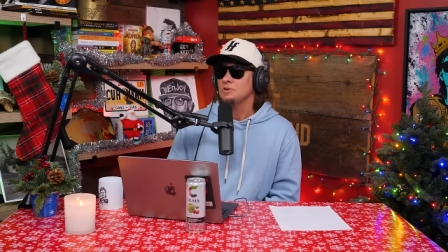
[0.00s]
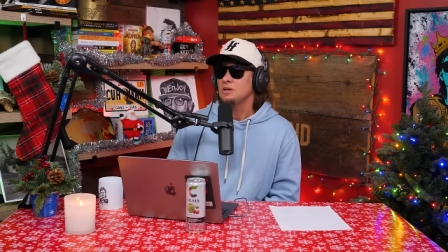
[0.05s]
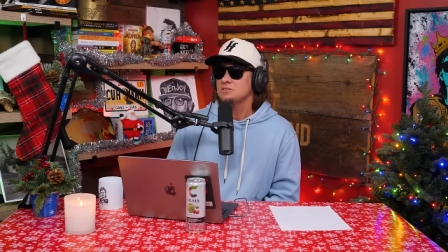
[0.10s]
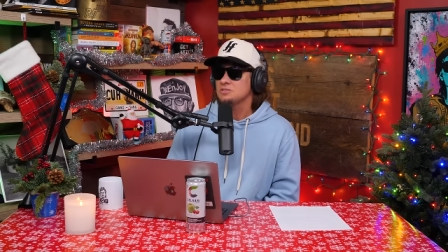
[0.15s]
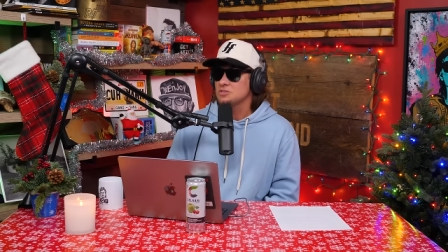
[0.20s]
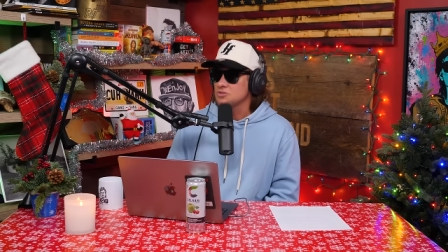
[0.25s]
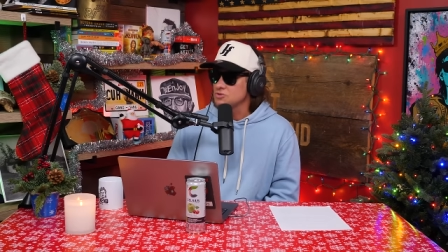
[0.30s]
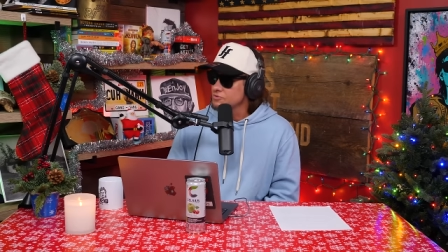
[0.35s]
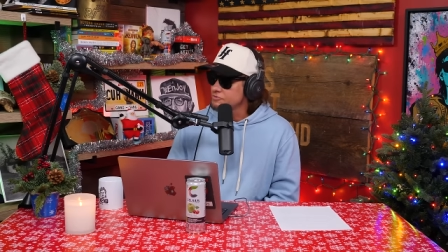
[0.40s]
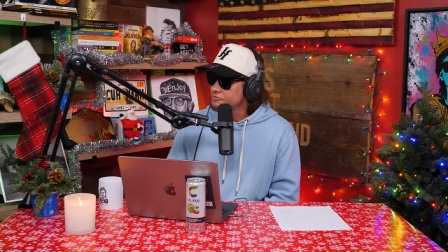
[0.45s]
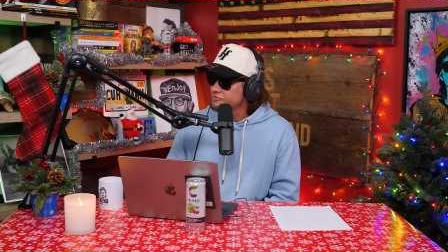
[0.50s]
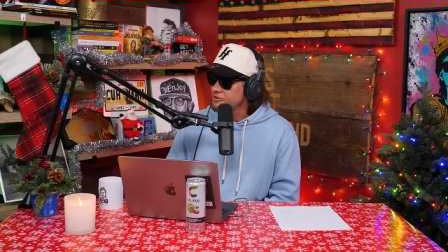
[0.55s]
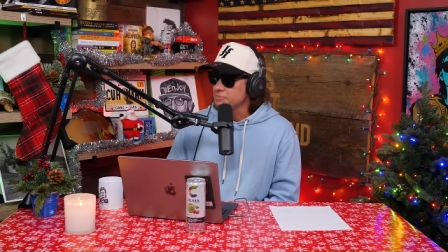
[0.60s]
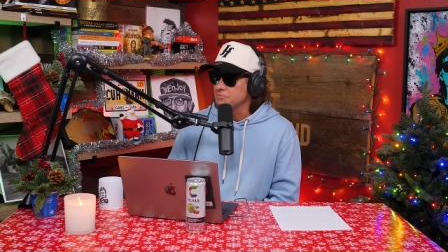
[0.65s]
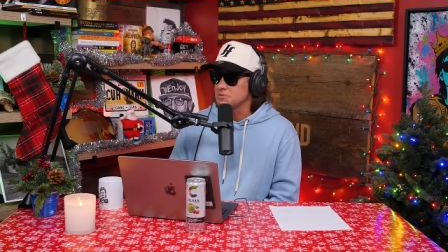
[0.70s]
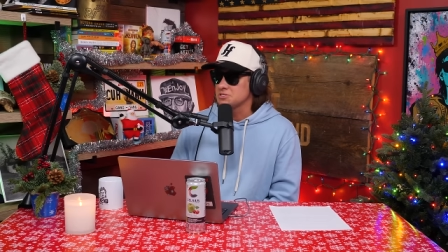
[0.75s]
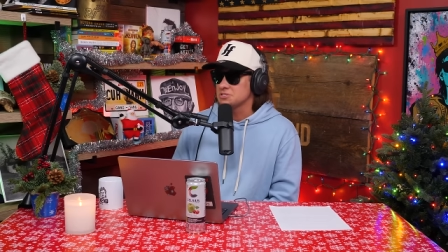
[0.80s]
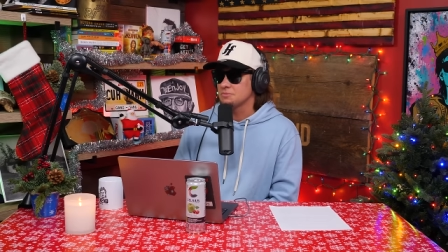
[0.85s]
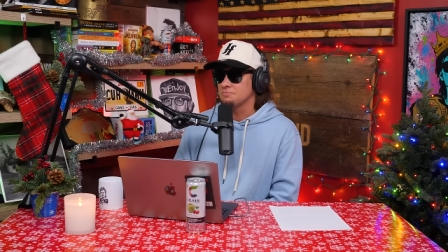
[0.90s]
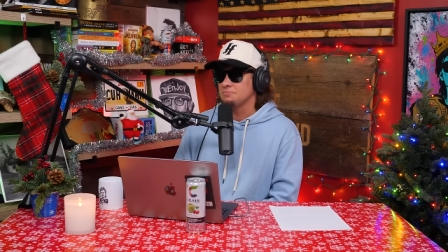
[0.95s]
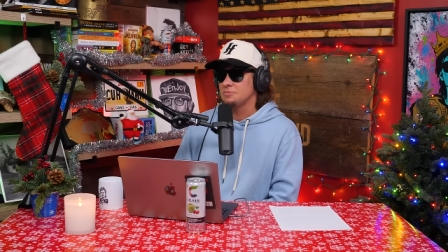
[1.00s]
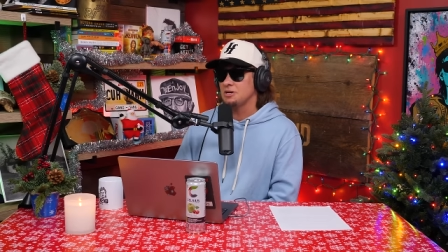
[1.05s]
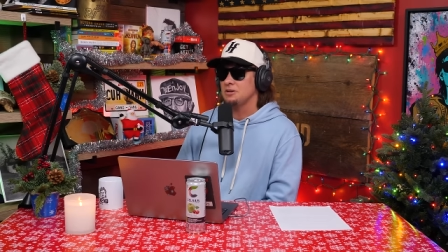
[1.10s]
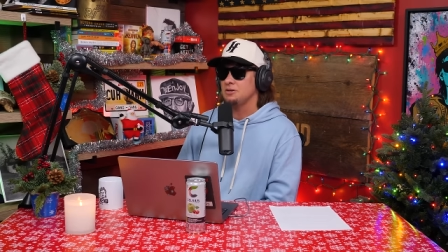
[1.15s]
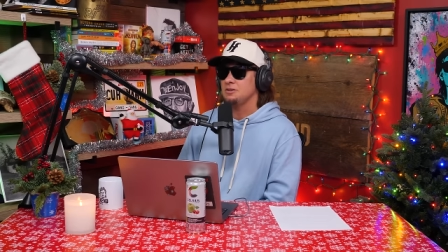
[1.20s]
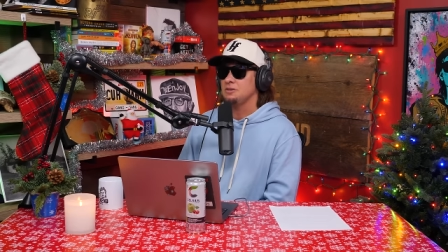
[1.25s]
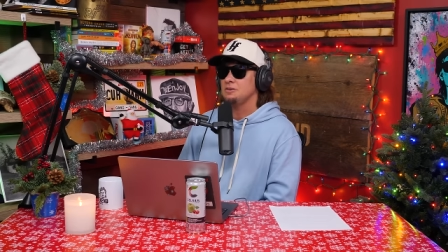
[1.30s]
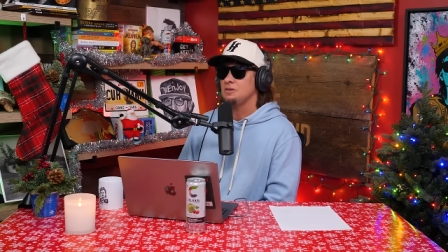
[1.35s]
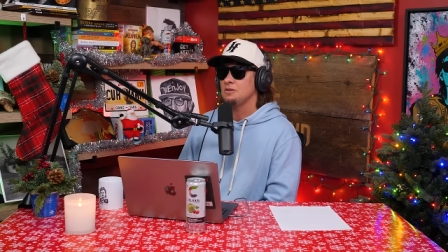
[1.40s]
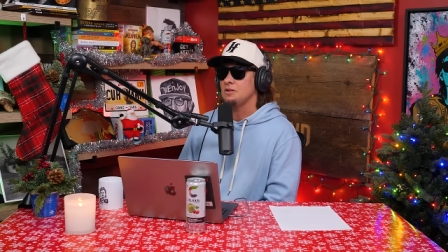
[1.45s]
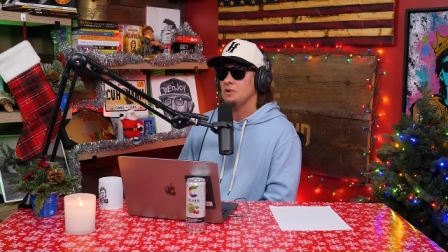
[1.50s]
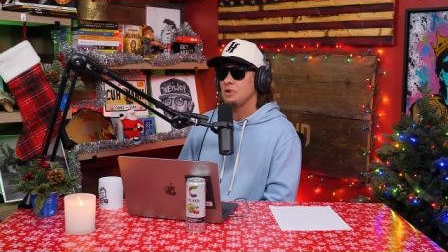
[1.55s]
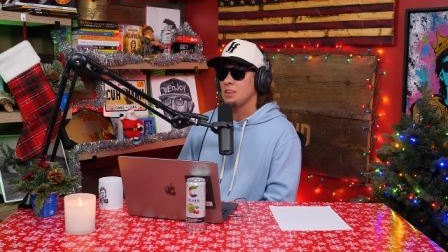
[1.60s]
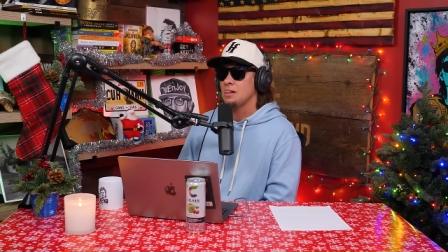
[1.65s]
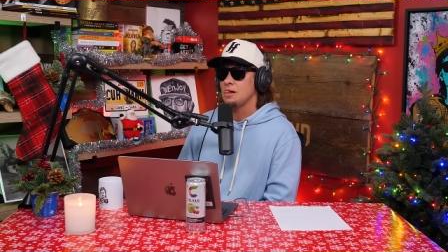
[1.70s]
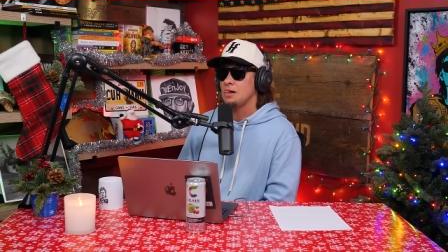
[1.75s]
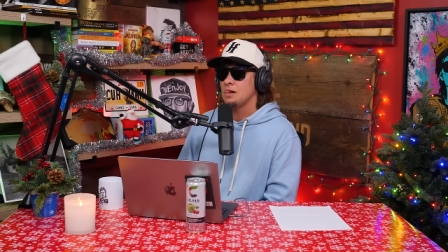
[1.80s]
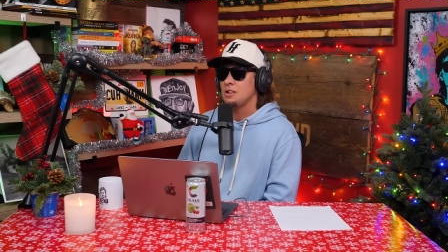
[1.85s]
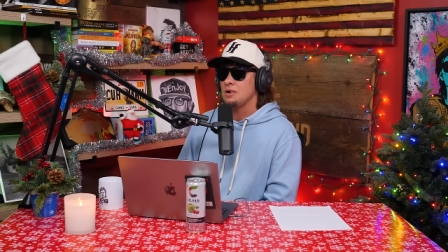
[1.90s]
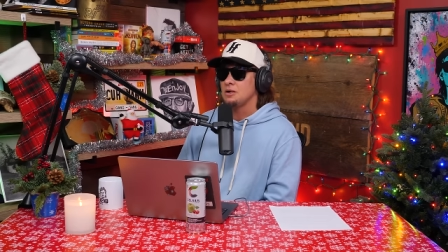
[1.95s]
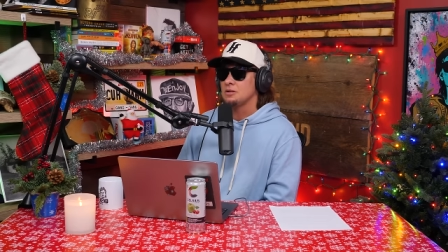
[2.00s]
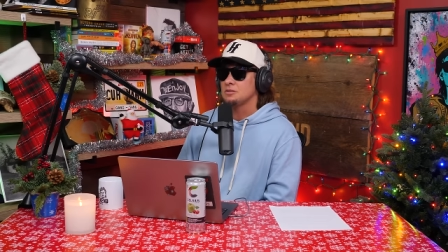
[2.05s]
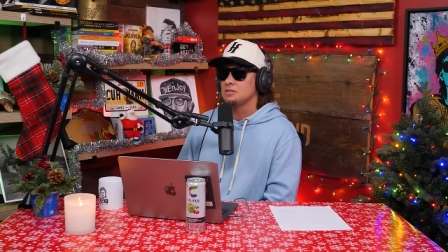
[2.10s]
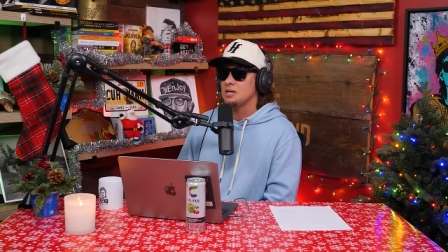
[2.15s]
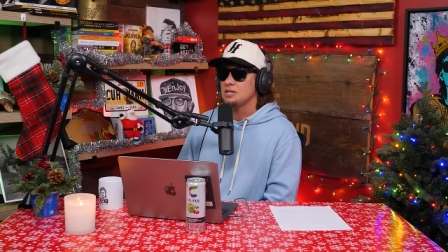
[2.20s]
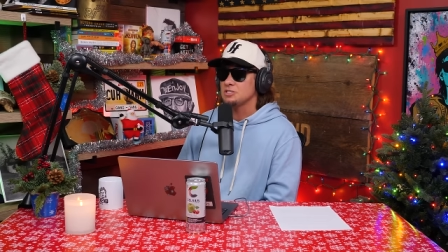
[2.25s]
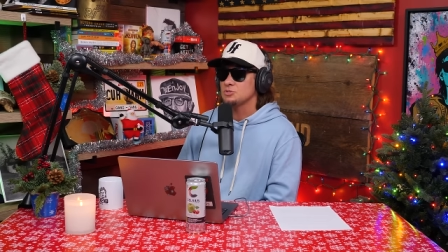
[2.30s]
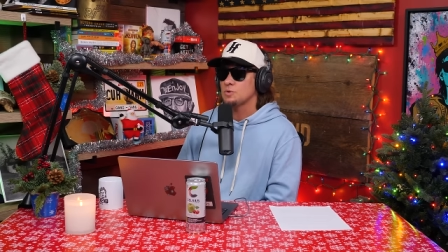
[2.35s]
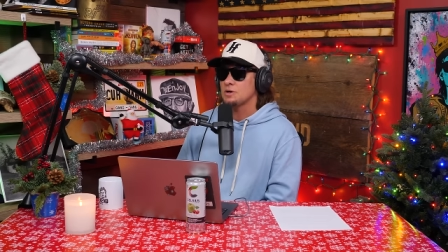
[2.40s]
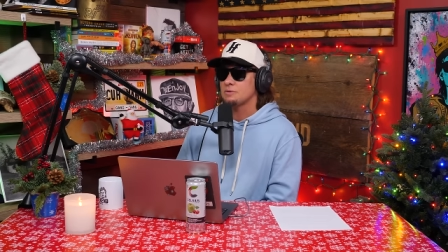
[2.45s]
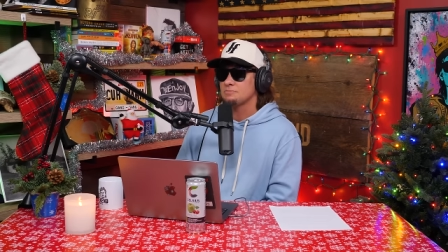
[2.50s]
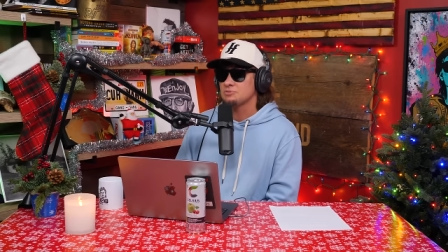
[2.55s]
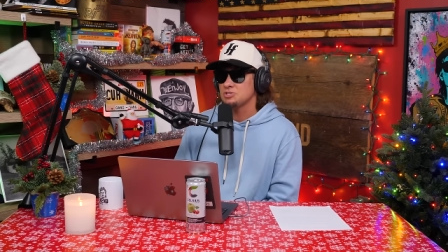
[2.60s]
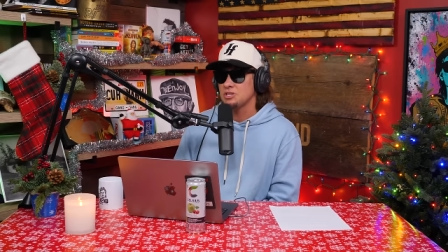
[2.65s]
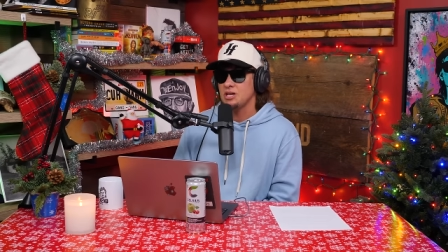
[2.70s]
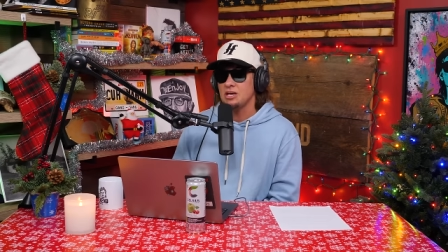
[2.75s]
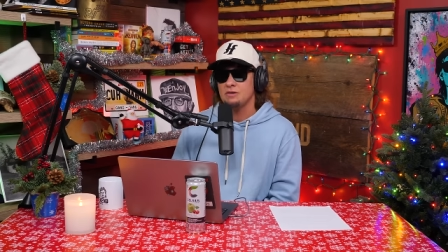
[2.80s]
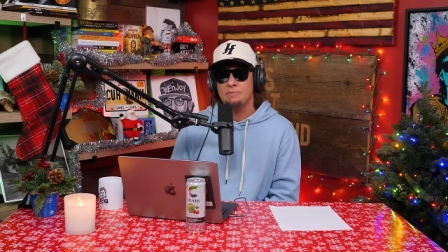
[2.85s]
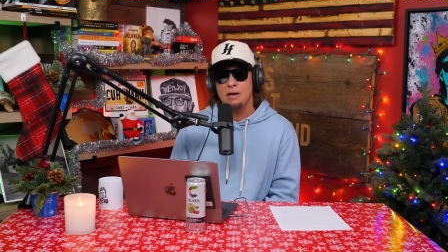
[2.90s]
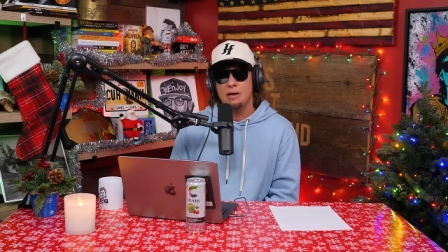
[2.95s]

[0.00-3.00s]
It's a euphemism, man. That's what I'm saying,